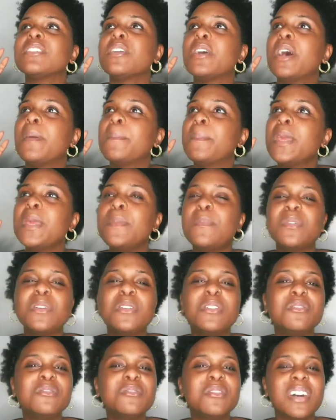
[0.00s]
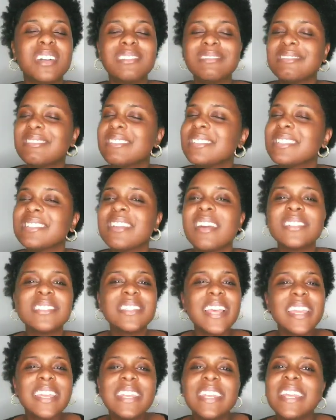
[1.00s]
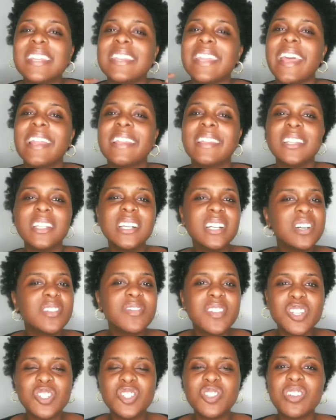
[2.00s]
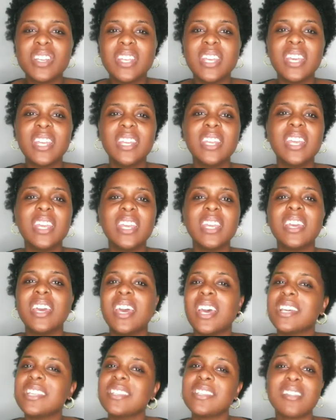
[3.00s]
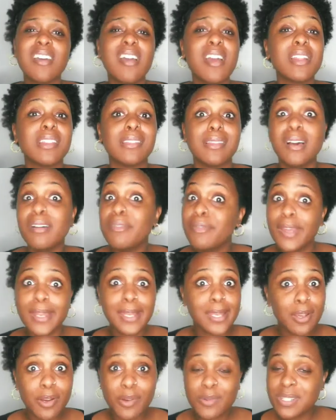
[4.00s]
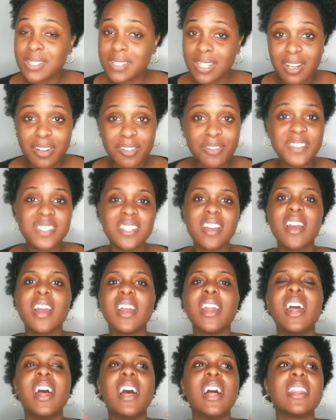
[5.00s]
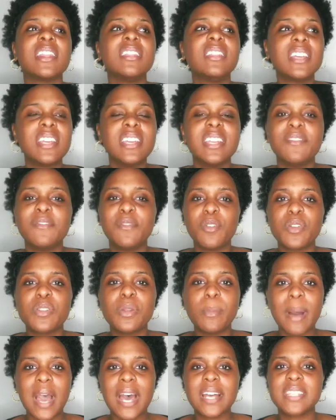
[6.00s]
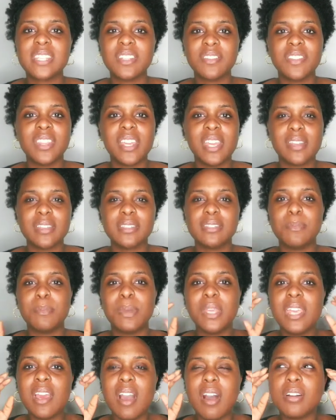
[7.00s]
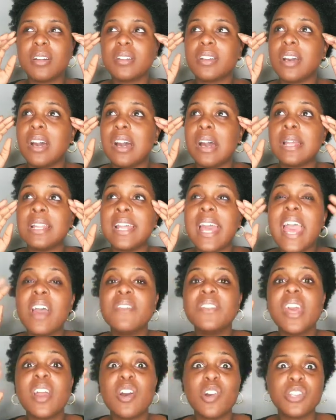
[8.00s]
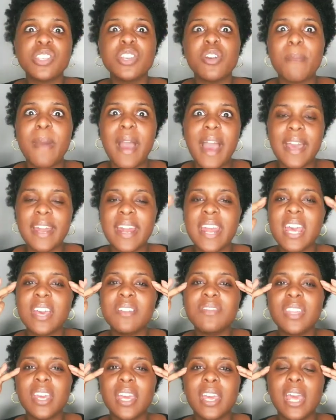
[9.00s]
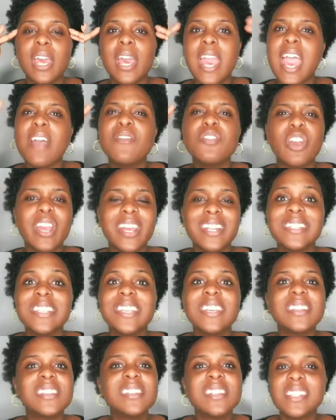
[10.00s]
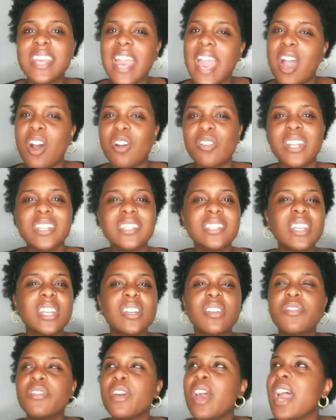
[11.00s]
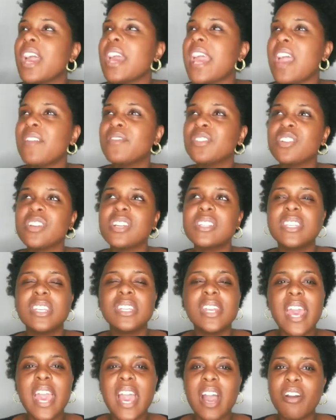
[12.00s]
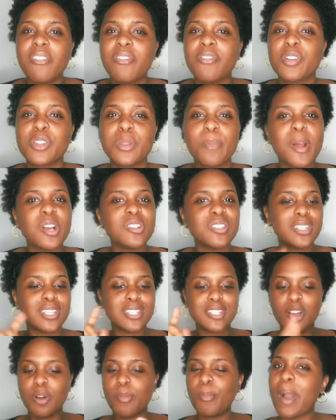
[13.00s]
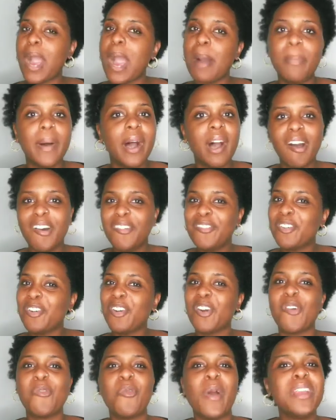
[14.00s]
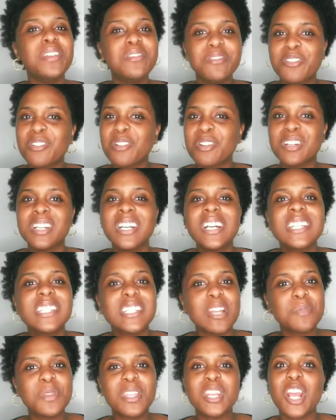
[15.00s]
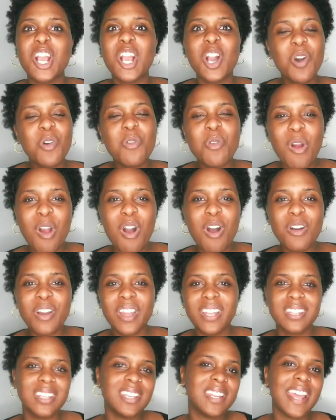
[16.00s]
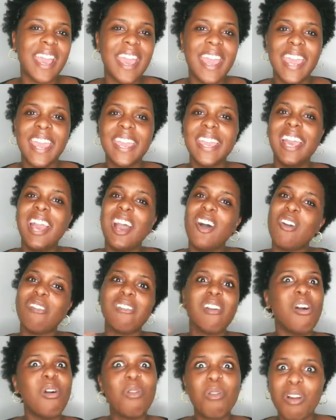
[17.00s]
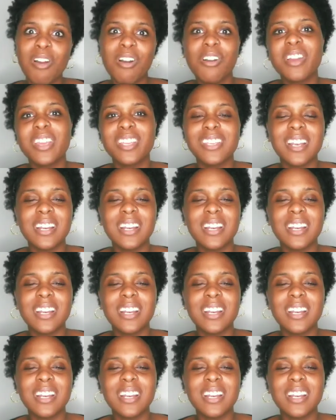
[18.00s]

the people who, start taking in that love that you're getting. Start loving yourself. Start looking for the positive things. Have that on your mind. Have your antennas out, instead of having your antenna out for the person that's gonna pop off, or waiting for something to go wrong in the day or go wrong